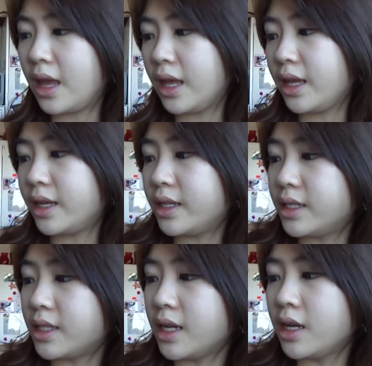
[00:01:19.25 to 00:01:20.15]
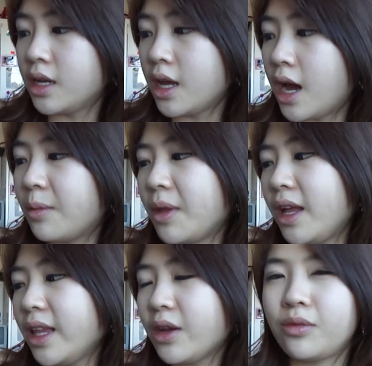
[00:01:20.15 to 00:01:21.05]
And I'm
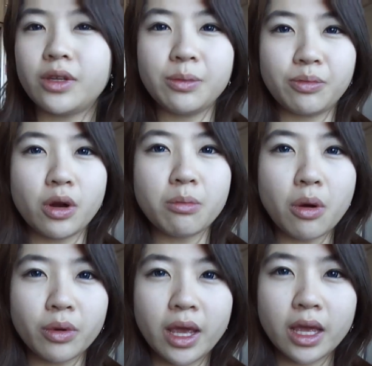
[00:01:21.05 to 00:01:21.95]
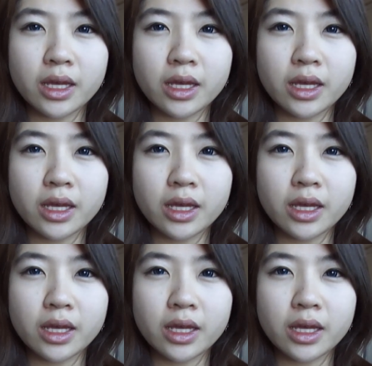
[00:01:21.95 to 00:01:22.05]
not like really promoting